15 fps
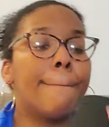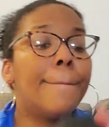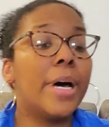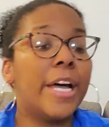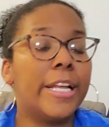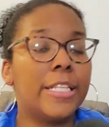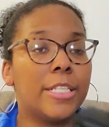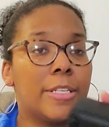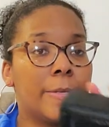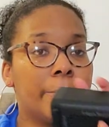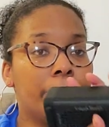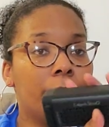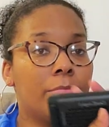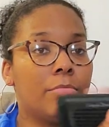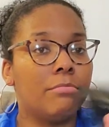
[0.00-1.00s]
But
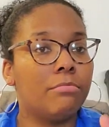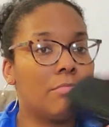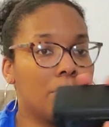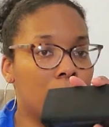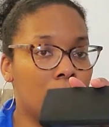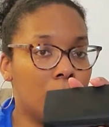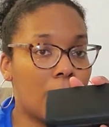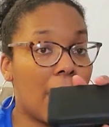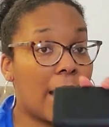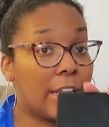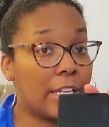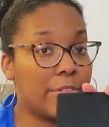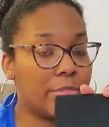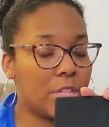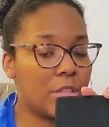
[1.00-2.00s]
I
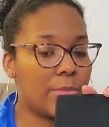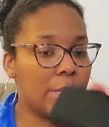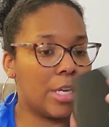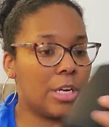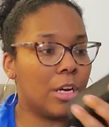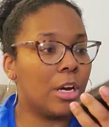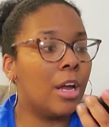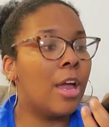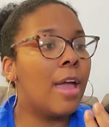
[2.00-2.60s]
love this speaker.